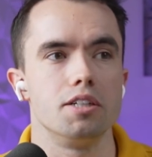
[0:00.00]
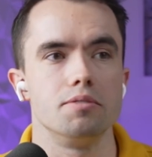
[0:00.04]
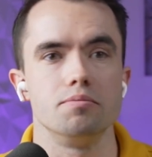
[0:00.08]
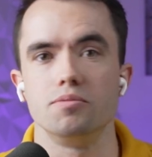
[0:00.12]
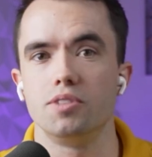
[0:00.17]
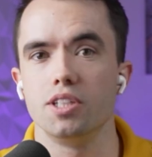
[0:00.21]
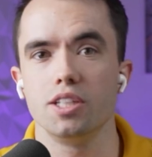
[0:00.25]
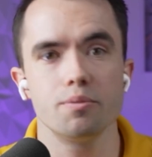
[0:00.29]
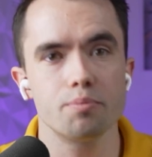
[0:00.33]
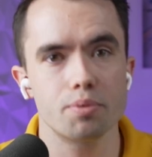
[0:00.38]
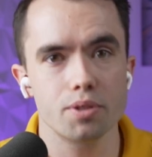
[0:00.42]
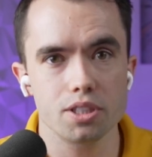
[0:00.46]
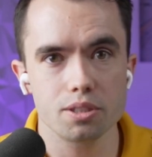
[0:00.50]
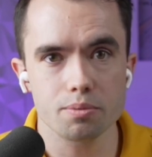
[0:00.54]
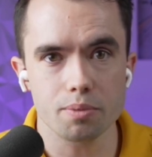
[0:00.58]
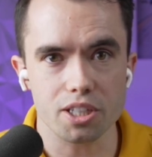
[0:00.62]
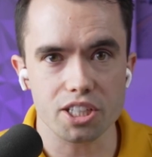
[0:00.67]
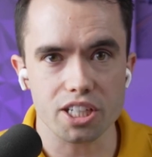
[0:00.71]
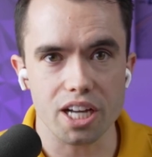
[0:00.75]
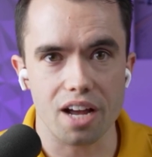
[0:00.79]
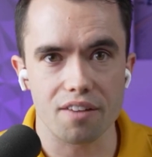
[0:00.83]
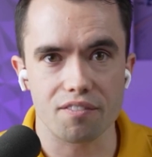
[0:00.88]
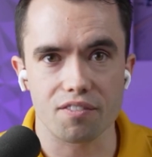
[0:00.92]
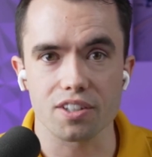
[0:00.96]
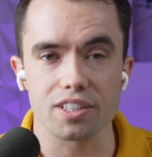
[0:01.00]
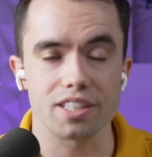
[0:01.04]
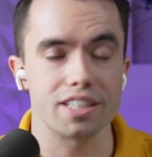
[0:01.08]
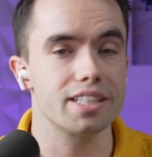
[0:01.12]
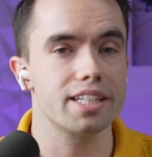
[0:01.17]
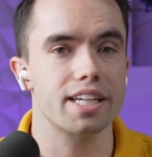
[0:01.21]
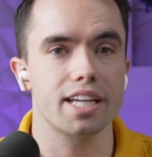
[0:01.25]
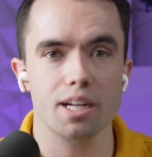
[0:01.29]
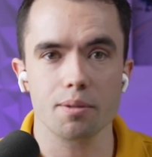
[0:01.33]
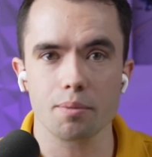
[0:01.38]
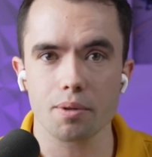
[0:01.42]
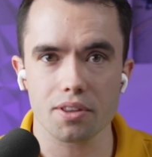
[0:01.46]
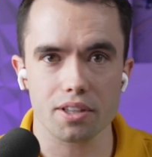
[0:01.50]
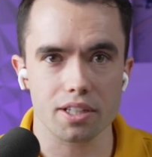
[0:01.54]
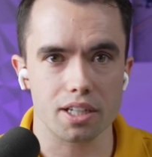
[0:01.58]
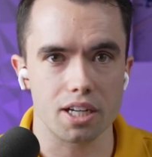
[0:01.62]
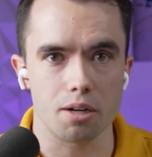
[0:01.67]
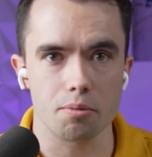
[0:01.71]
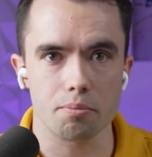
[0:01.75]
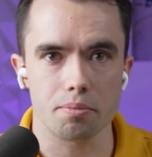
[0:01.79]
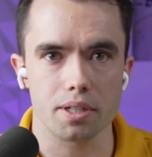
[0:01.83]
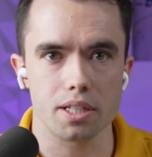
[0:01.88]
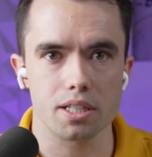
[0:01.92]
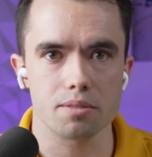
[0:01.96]
didn't put as much effort, didn't care about the
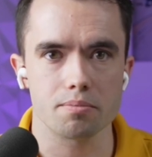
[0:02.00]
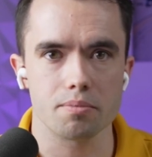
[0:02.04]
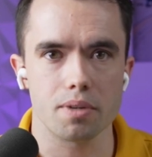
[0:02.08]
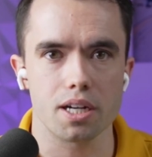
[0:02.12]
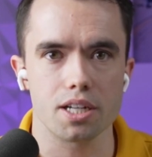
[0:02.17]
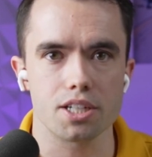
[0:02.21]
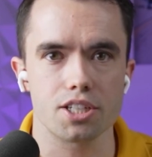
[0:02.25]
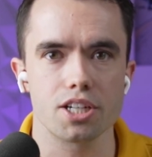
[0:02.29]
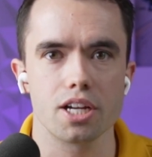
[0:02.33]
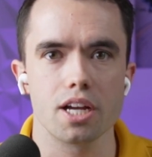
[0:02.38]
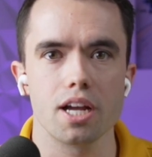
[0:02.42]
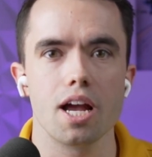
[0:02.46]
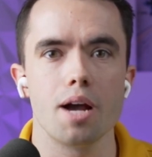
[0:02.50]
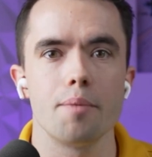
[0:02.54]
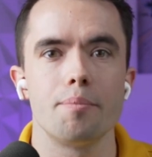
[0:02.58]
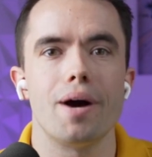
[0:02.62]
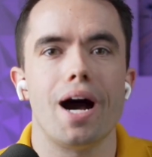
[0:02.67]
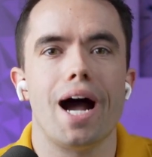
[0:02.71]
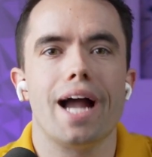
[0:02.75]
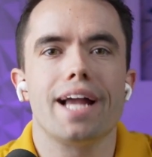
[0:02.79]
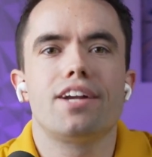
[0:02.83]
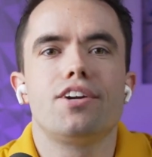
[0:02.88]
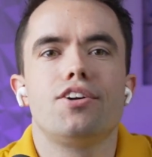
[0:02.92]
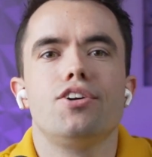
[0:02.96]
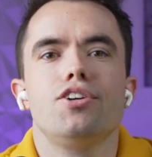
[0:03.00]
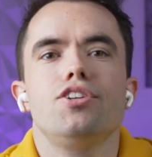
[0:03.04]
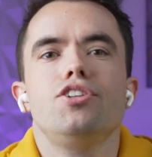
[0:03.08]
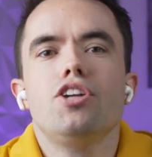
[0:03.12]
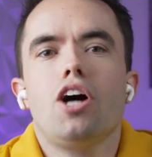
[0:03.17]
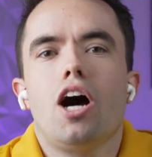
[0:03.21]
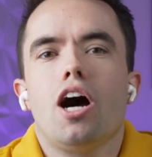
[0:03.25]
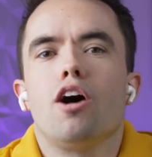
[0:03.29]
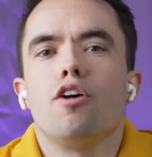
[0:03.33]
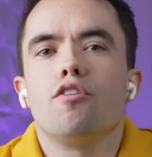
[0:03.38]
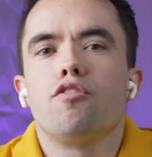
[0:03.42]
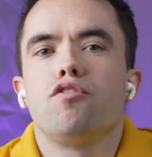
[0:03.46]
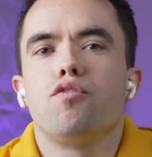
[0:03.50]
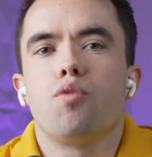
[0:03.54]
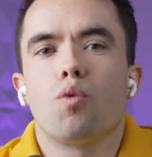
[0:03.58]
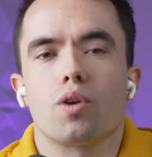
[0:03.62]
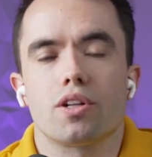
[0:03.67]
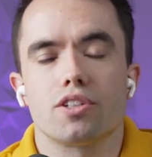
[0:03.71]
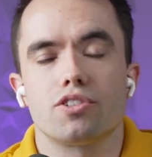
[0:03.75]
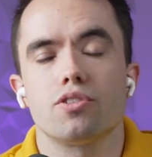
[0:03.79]
company as much, but I could not afford.